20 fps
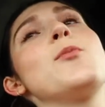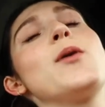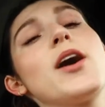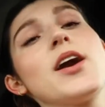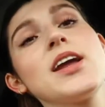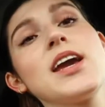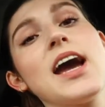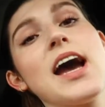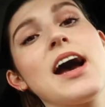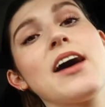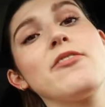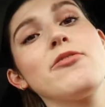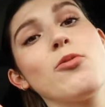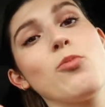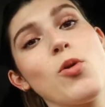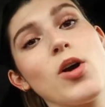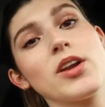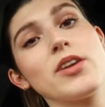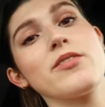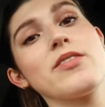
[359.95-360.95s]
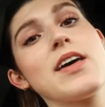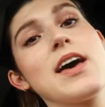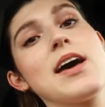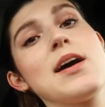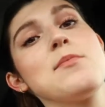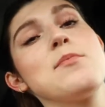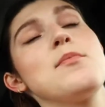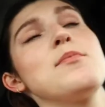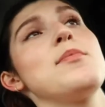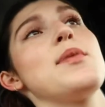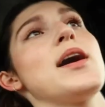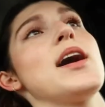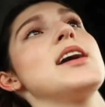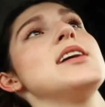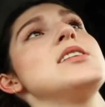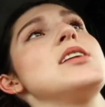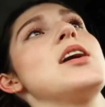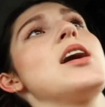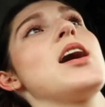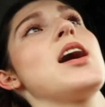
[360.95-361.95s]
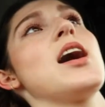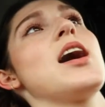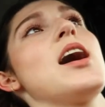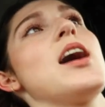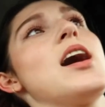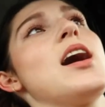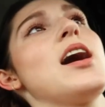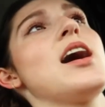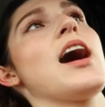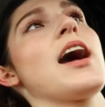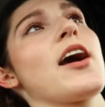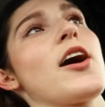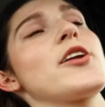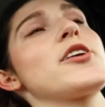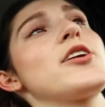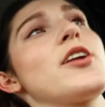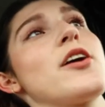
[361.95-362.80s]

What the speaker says: We already have one of them, but I got